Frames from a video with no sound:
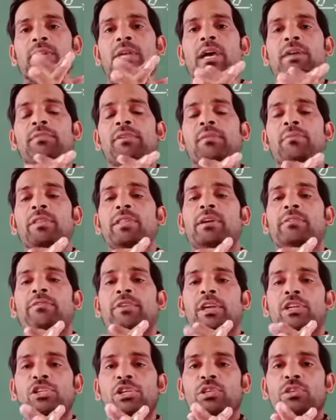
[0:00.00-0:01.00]
There will be the
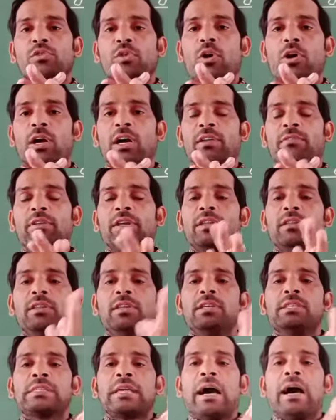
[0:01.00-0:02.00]
frictions occur when
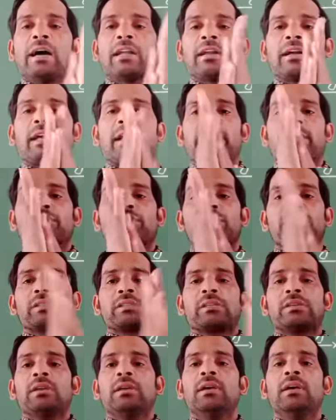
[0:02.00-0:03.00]
these are crashes
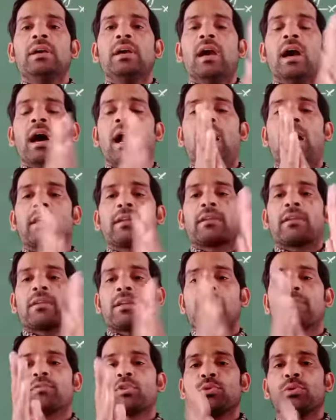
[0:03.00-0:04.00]
or
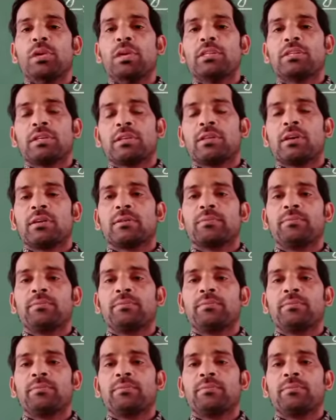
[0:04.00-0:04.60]
rub to each other.